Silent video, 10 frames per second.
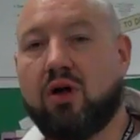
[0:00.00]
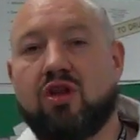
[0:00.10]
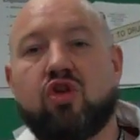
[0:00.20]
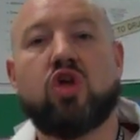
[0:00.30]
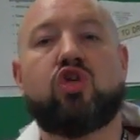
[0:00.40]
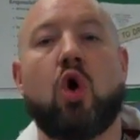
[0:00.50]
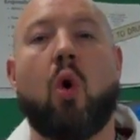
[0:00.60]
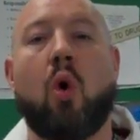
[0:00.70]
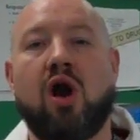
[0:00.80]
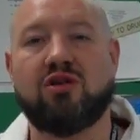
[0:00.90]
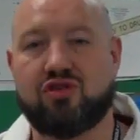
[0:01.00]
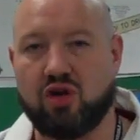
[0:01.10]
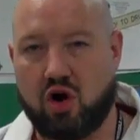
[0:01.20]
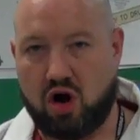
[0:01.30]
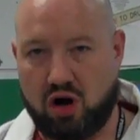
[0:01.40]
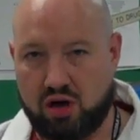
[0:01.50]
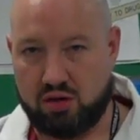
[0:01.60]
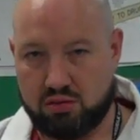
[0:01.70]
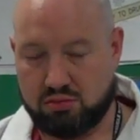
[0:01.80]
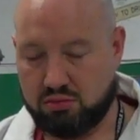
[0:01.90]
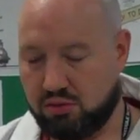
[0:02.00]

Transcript: blood towards the heart.